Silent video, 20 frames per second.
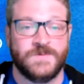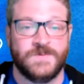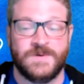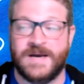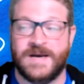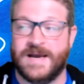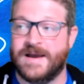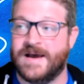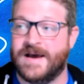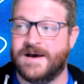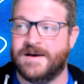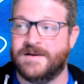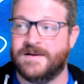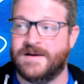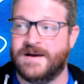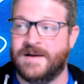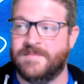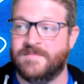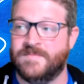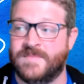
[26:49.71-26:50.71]

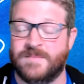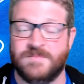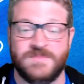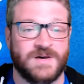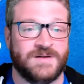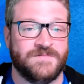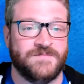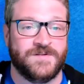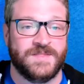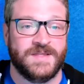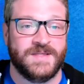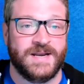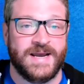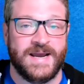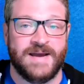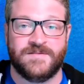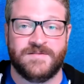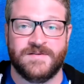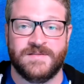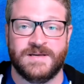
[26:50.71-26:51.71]
I'm done for the day
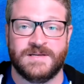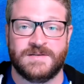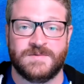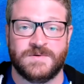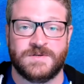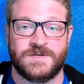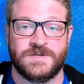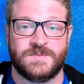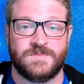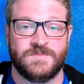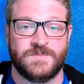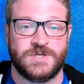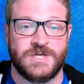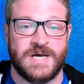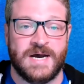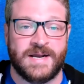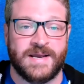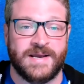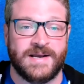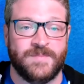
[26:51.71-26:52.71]
after this, which is
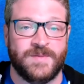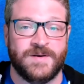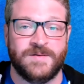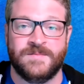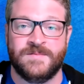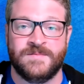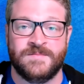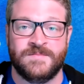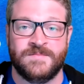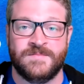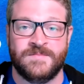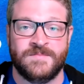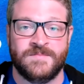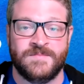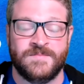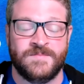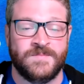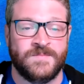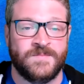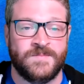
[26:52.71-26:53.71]
shocking. I've been
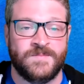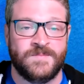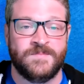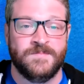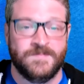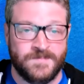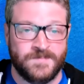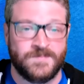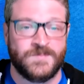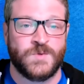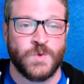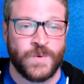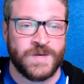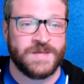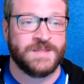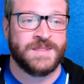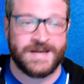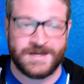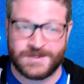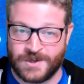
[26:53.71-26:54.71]
doing
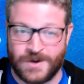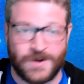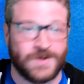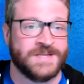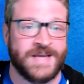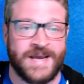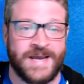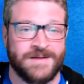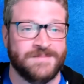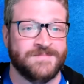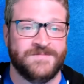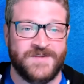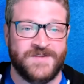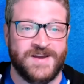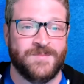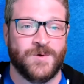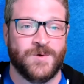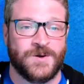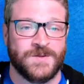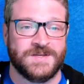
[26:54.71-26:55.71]
things all day.
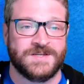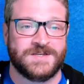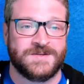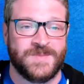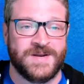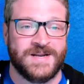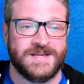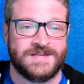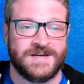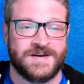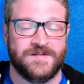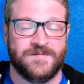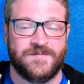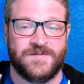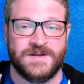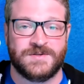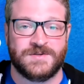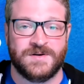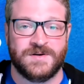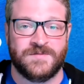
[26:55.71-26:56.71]
VMworld, this has been a ton of
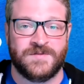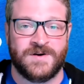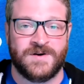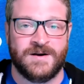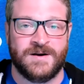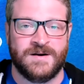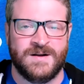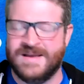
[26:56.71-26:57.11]
fun so far.